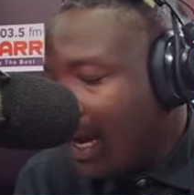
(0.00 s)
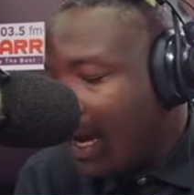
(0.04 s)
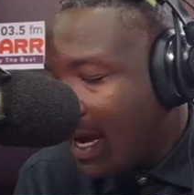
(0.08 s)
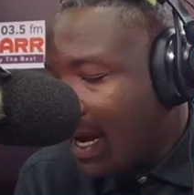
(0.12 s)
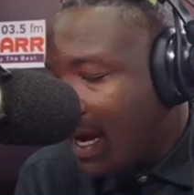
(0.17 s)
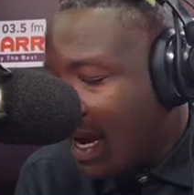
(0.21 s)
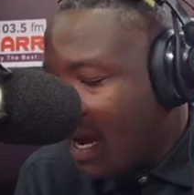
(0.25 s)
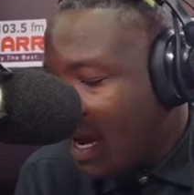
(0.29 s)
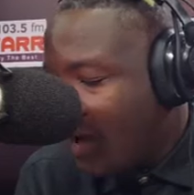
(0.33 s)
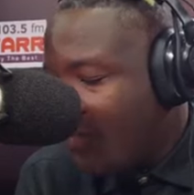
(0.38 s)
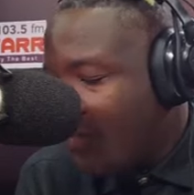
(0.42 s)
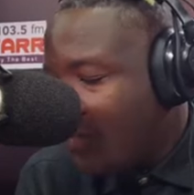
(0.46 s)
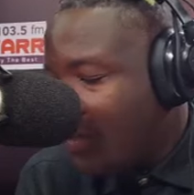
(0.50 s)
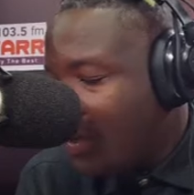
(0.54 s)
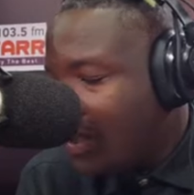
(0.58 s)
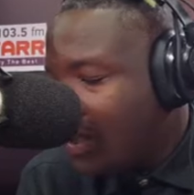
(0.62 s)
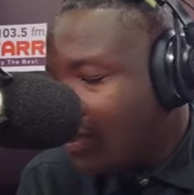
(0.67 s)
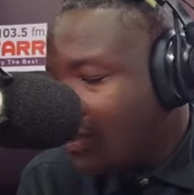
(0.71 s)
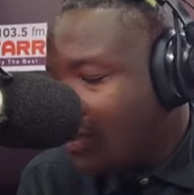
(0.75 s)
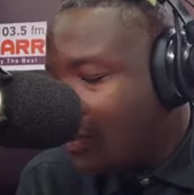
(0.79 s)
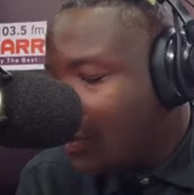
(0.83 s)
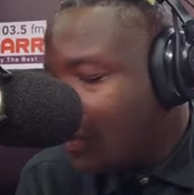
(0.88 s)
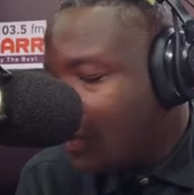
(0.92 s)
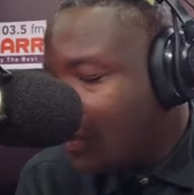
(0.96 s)
having been
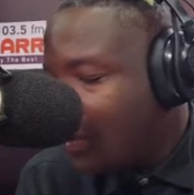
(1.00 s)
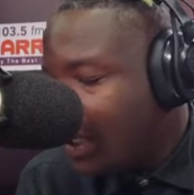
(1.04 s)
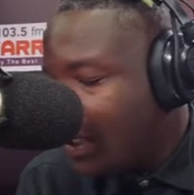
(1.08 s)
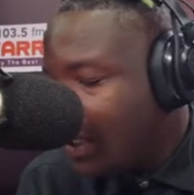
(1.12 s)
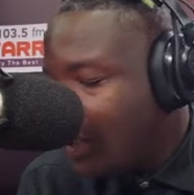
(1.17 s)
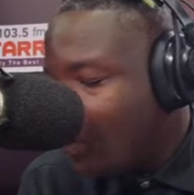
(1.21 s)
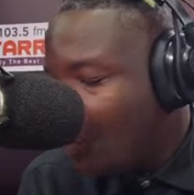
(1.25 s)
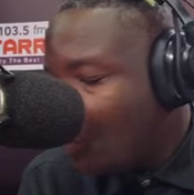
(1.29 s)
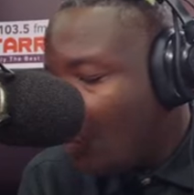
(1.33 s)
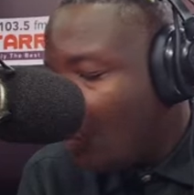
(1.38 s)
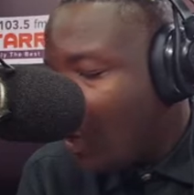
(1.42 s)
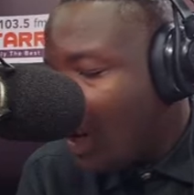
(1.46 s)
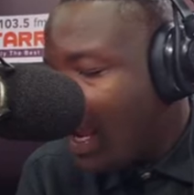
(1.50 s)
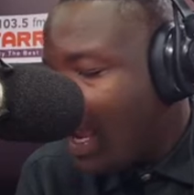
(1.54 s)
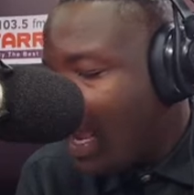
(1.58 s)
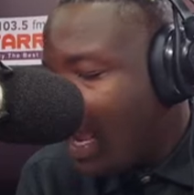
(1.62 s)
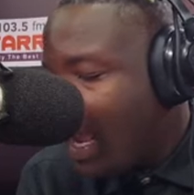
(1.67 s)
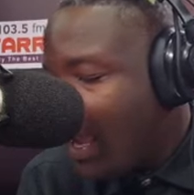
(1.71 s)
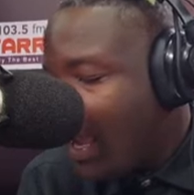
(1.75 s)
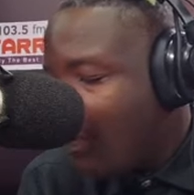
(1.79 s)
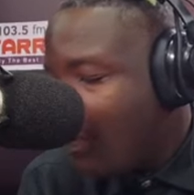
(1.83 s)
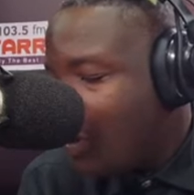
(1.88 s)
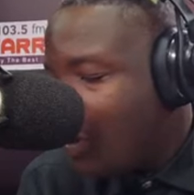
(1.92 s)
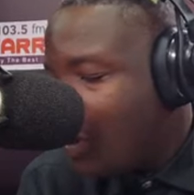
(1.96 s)
instituted
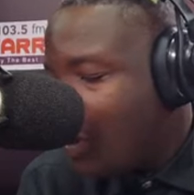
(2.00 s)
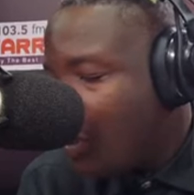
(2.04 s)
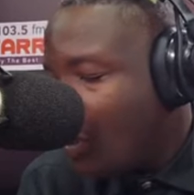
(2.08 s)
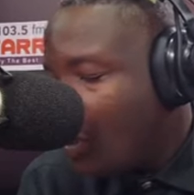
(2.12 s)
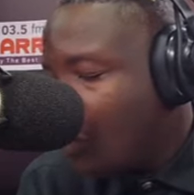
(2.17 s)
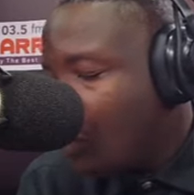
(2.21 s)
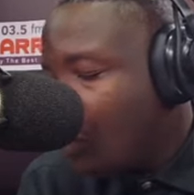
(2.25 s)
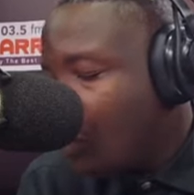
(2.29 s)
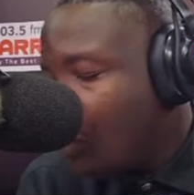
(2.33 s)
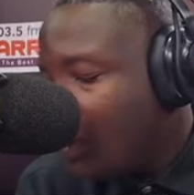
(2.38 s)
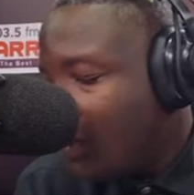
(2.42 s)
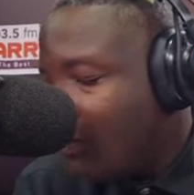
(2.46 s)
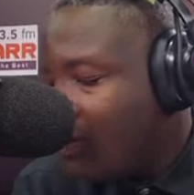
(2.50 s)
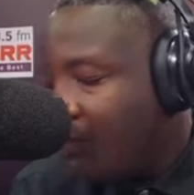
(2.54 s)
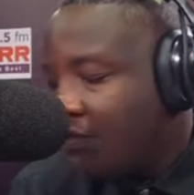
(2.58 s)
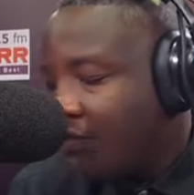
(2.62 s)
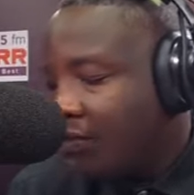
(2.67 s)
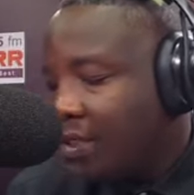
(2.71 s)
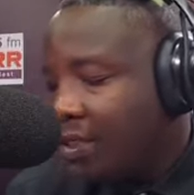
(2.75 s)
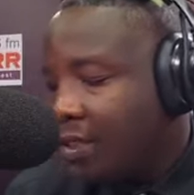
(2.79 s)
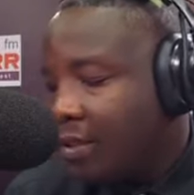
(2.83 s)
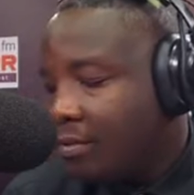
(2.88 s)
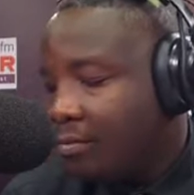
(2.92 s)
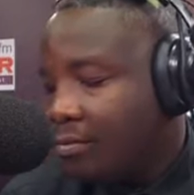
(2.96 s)
way beyond
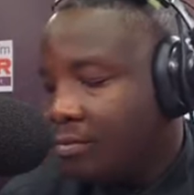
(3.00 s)
2015.